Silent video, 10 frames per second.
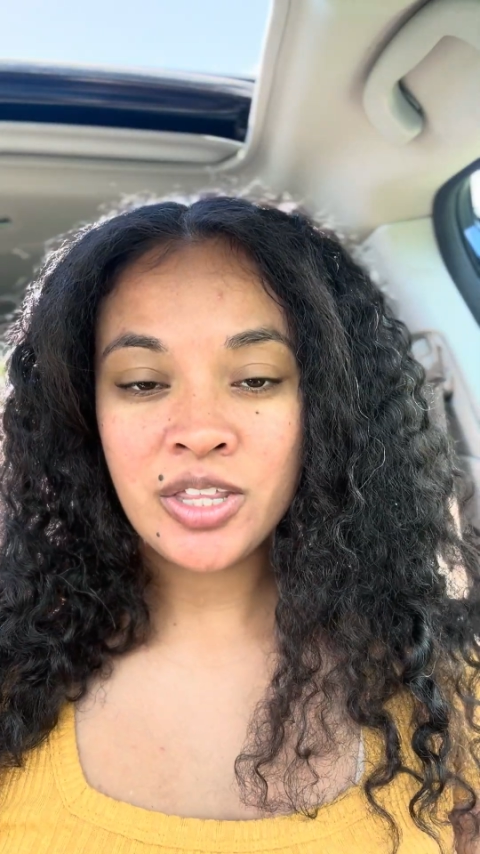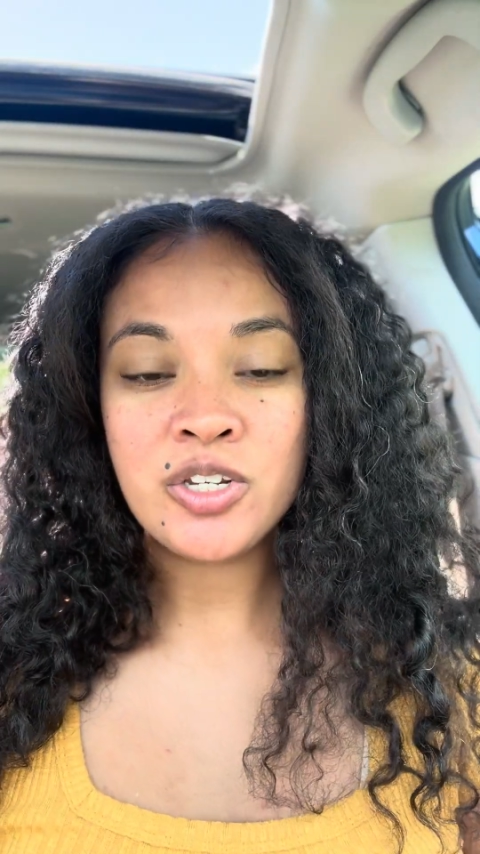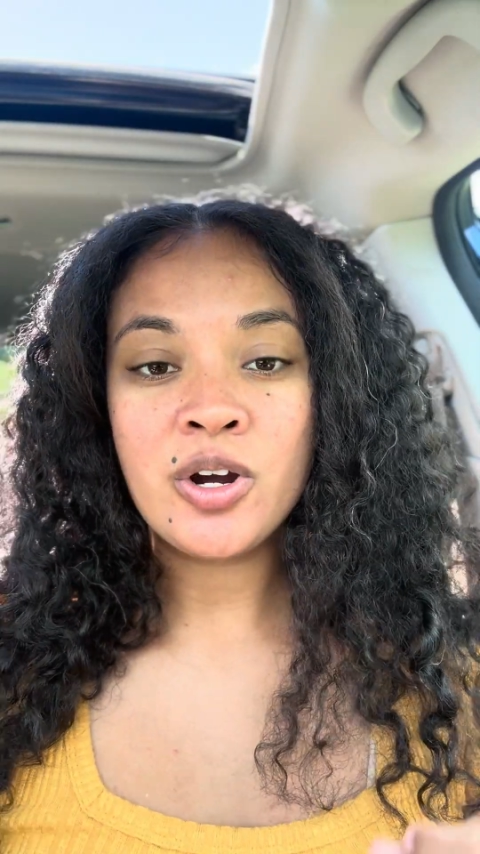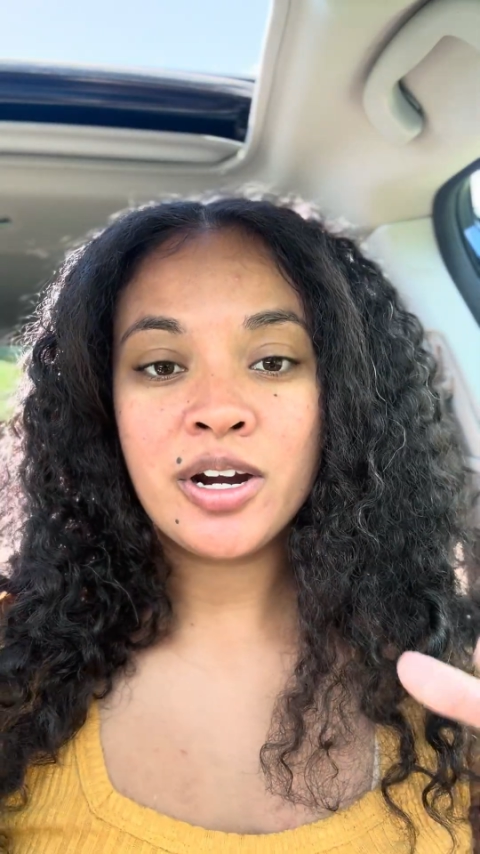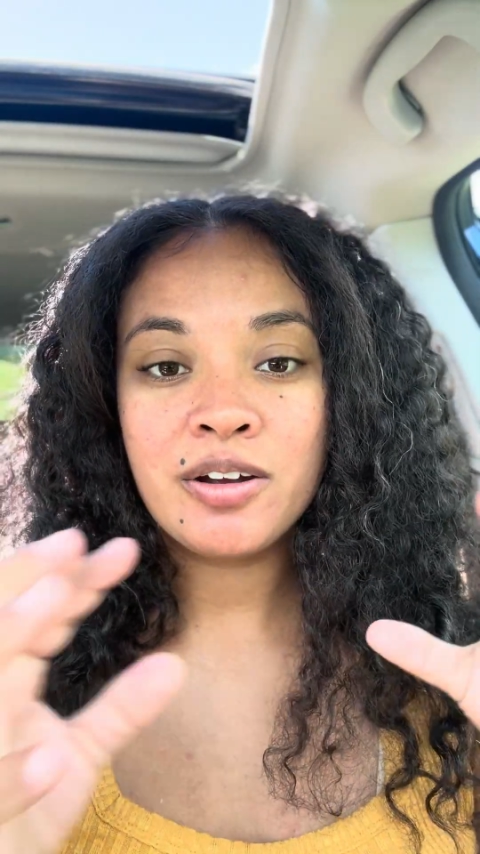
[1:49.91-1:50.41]
the
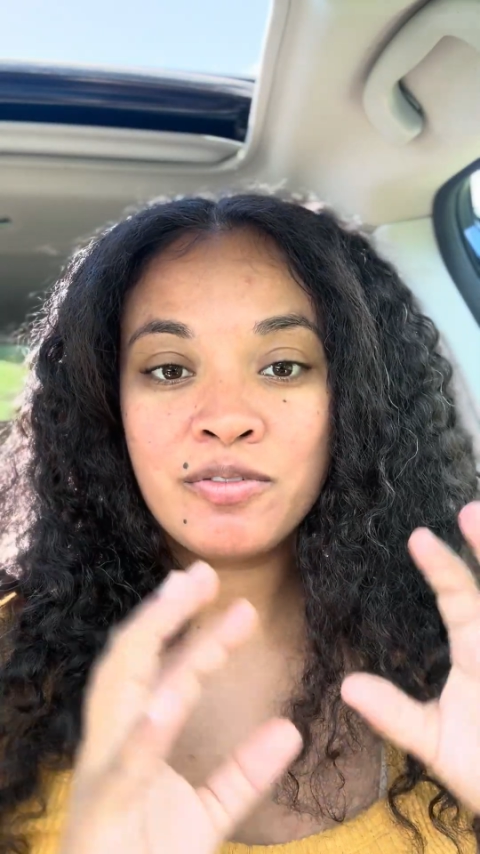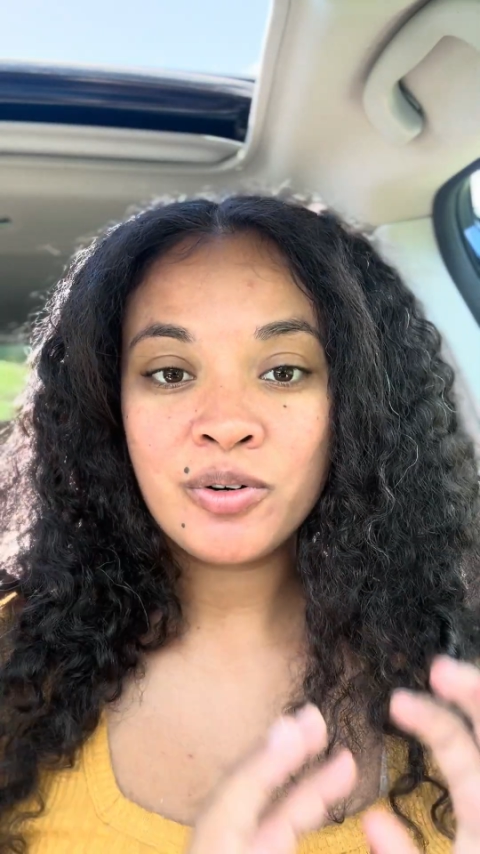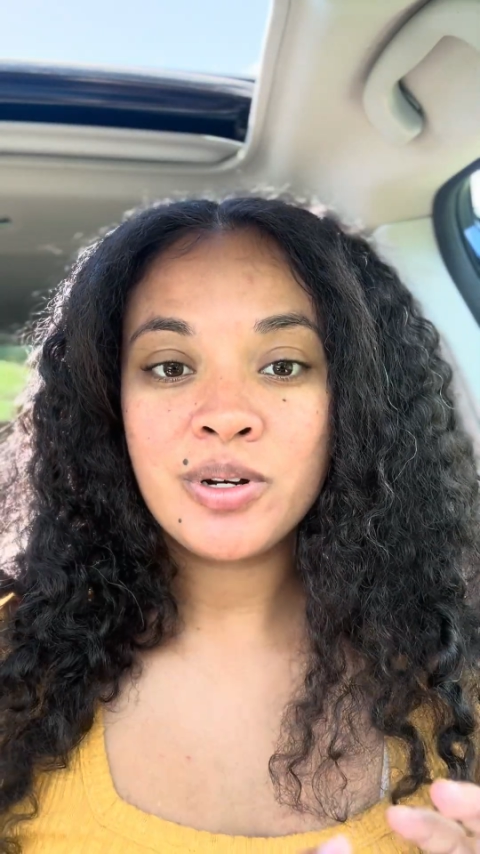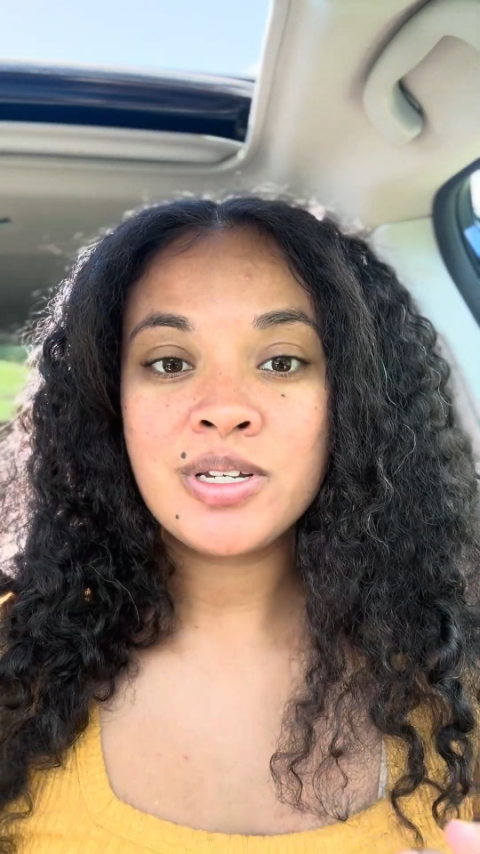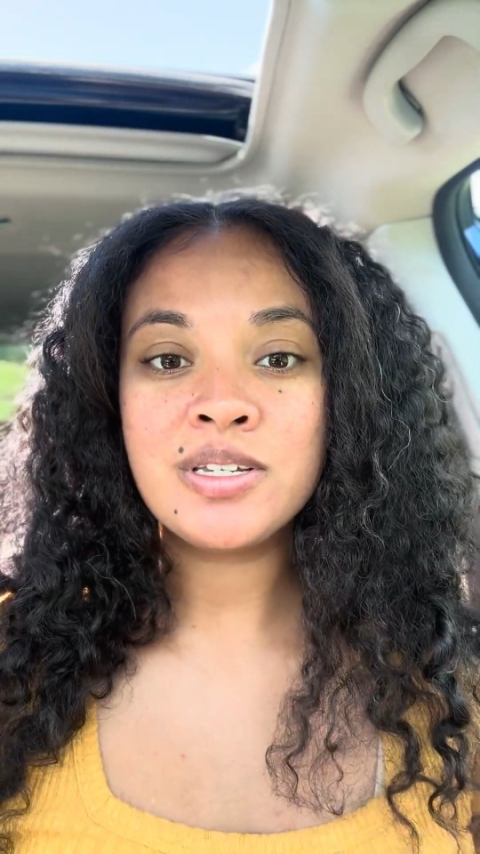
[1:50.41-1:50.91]
dark
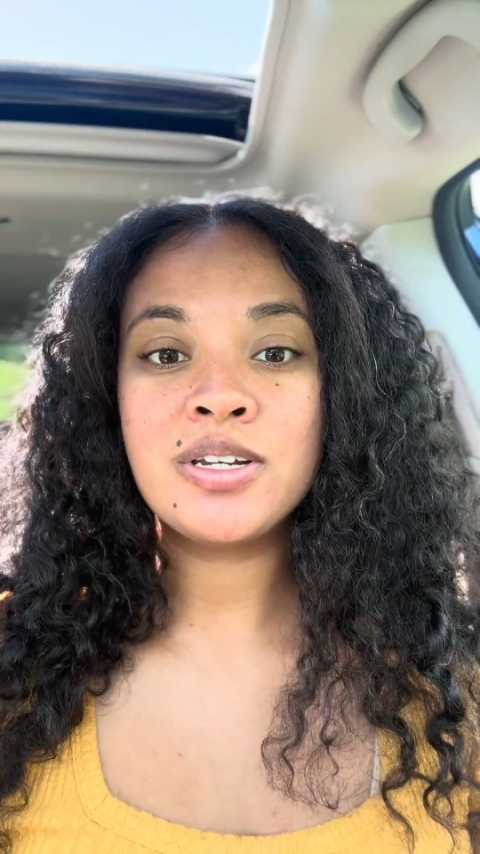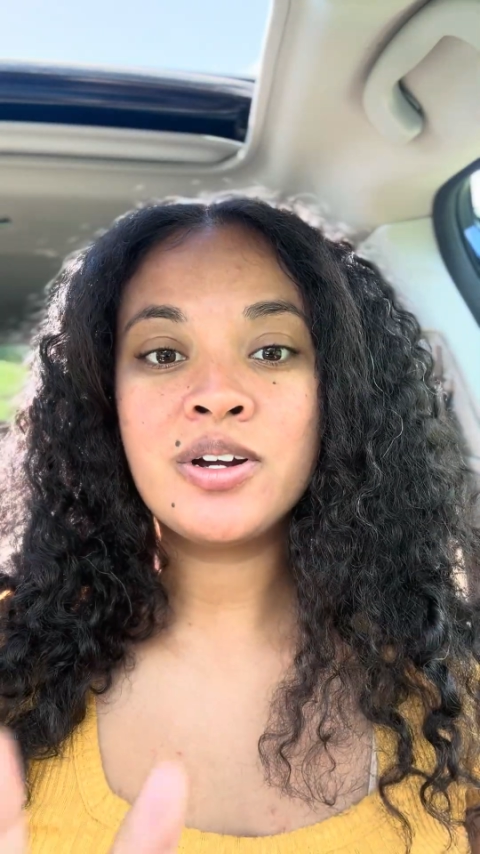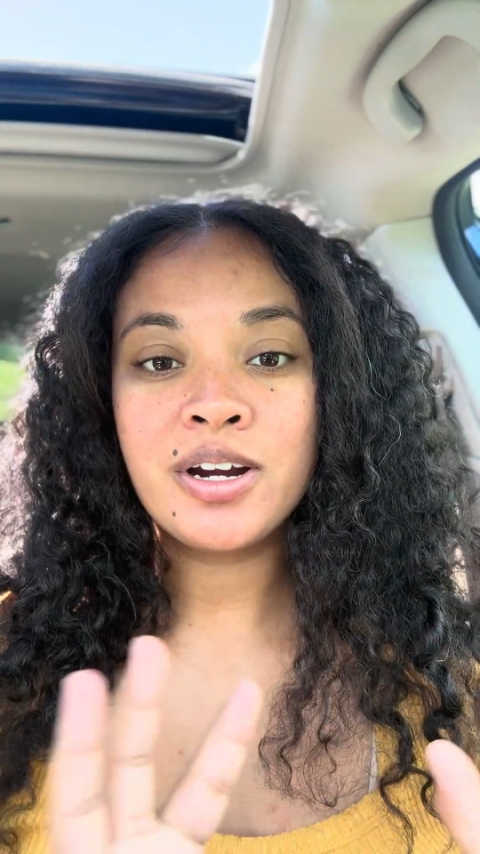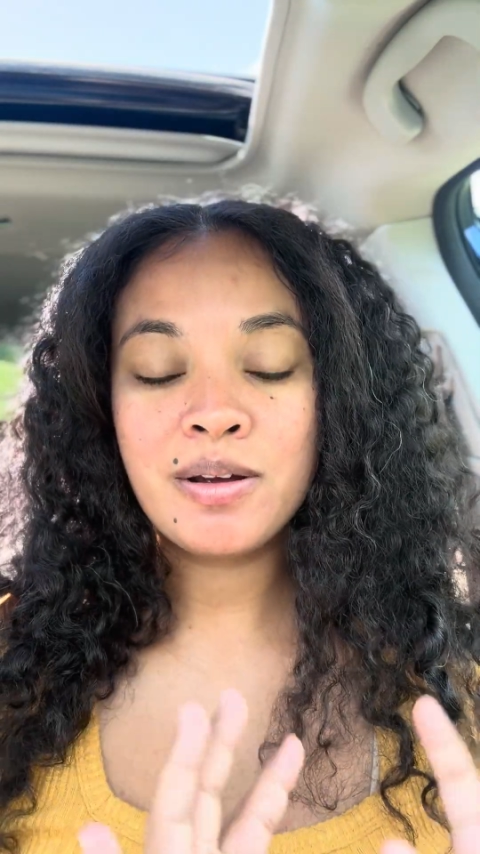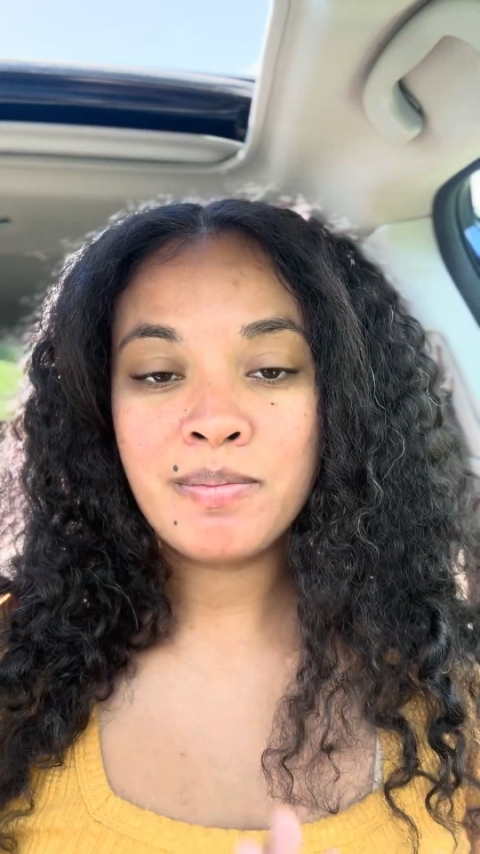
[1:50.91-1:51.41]
forces, the
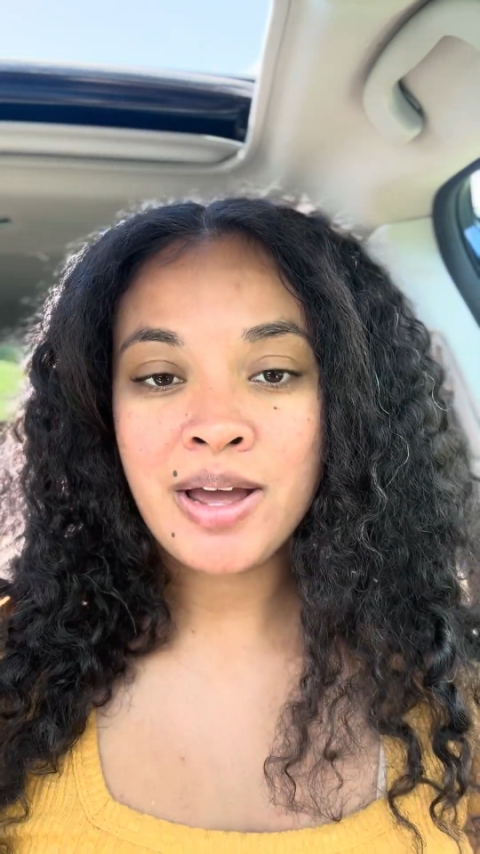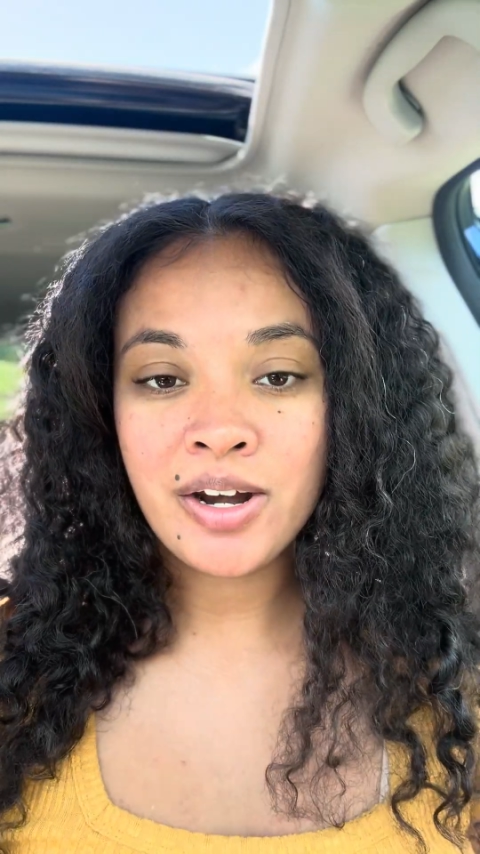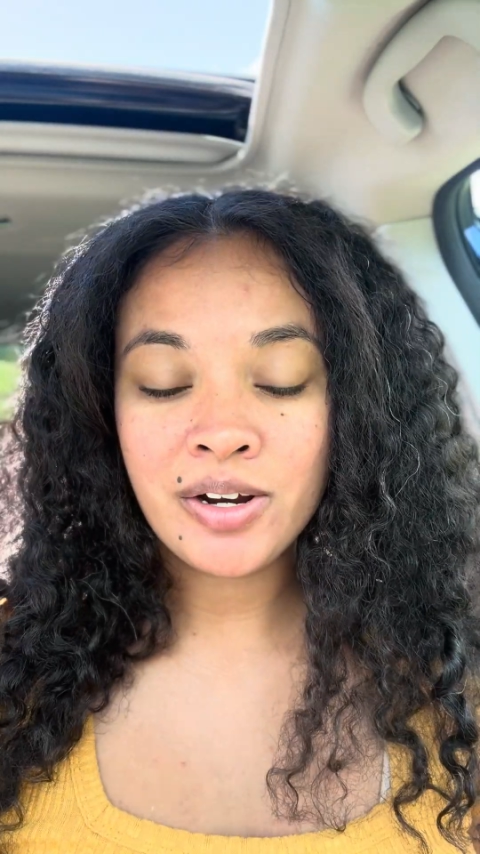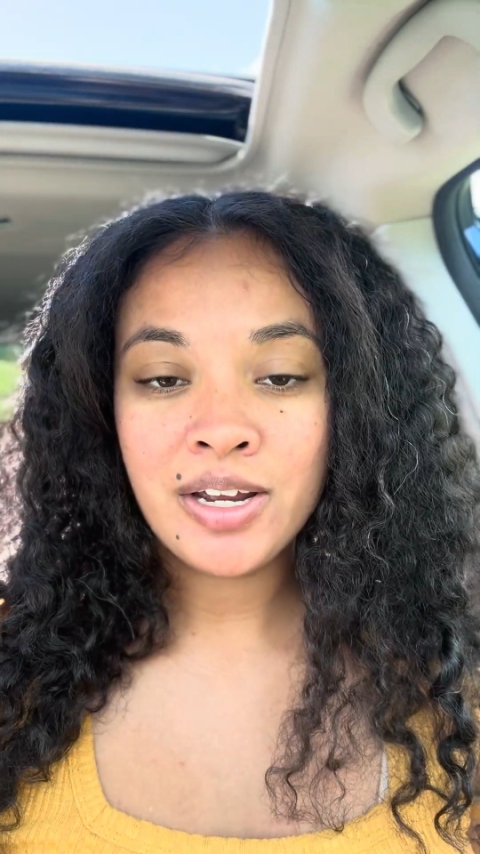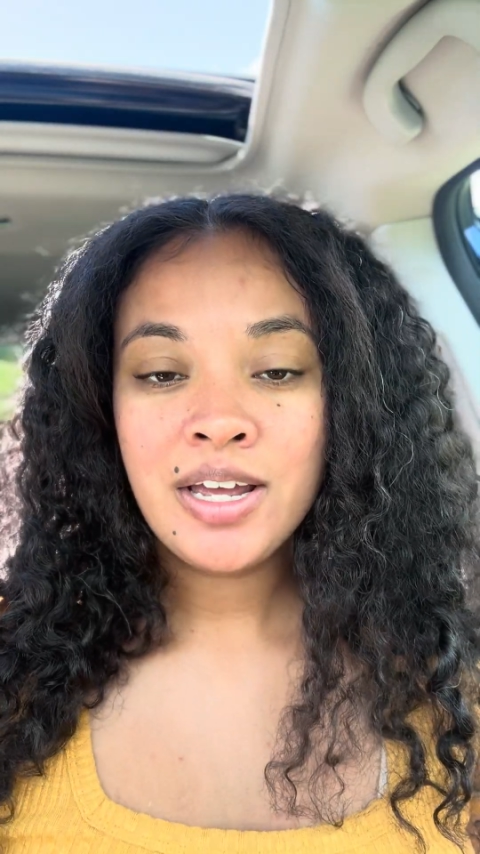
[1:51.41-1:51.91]
dark
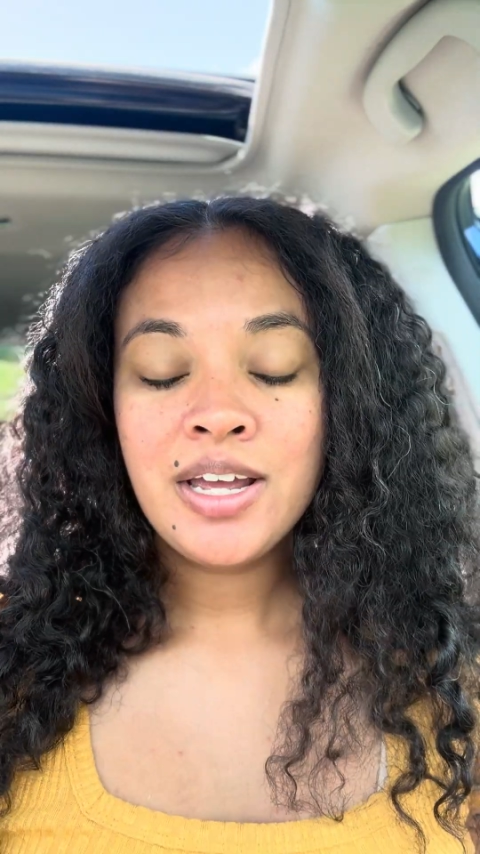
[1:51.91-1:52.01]
matter,